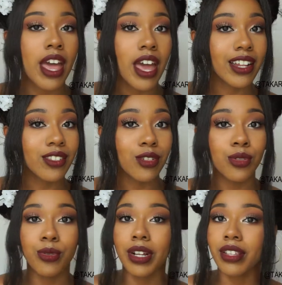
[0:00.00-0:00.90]
and
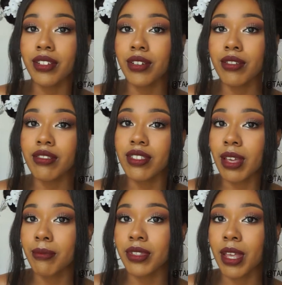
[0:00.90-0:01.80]
do a little
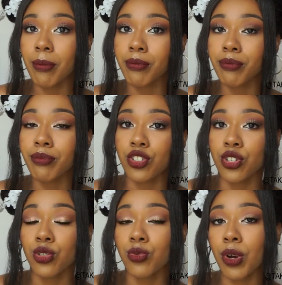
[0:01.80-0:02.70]
something
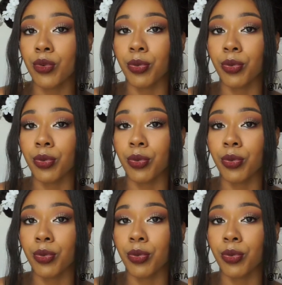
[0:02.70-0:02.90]
to